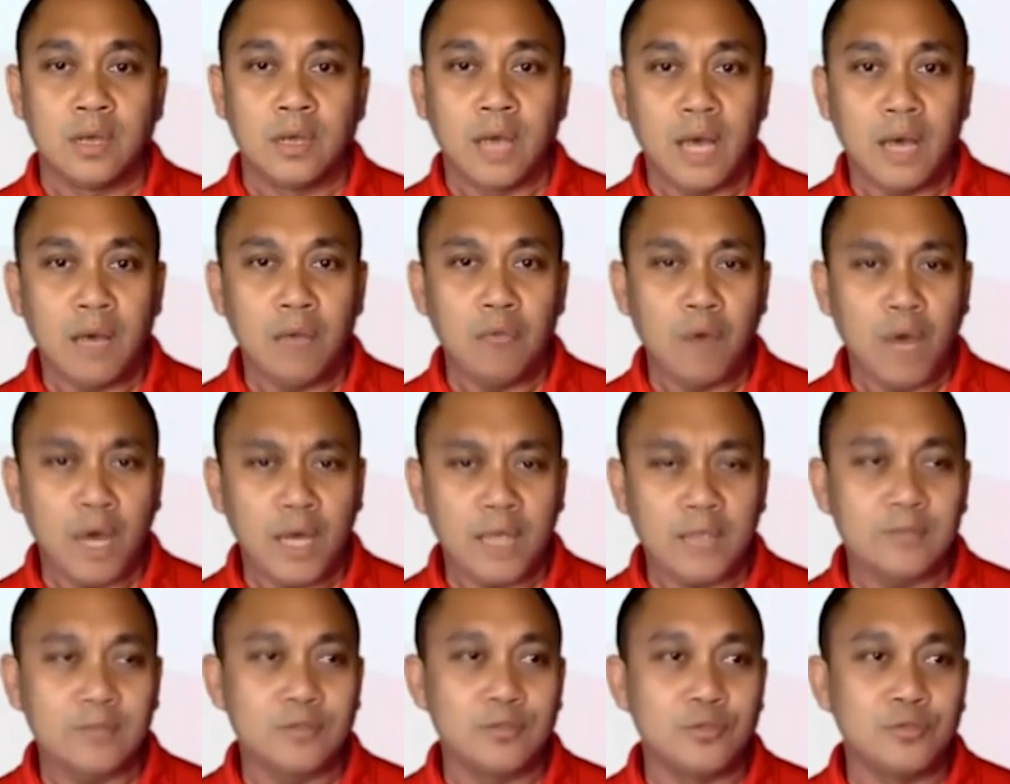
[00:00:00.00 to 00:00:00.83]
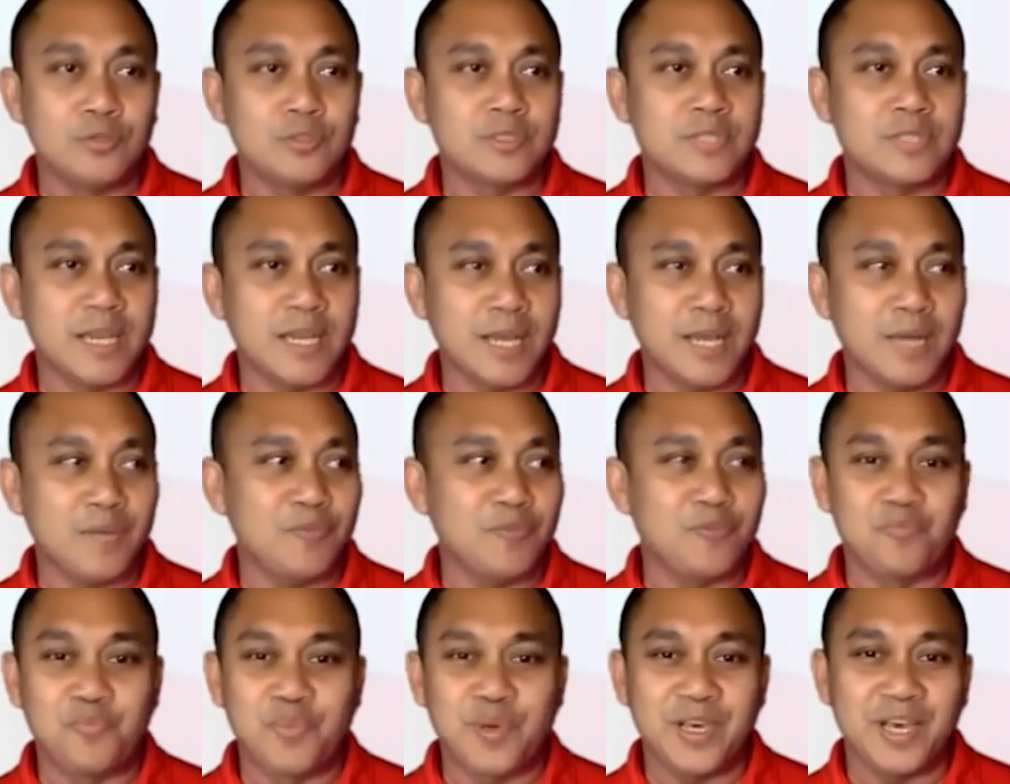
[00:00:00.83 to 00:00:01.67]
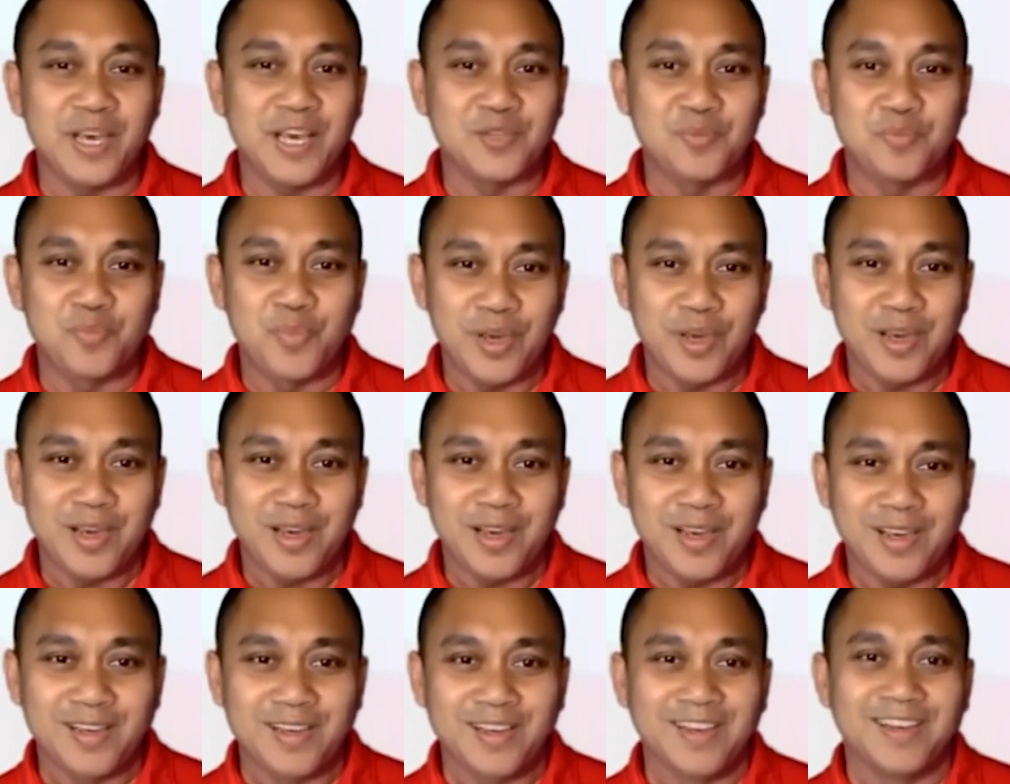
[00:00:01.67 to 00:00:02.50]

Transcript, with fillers: Ah, what? You sign up with PSP?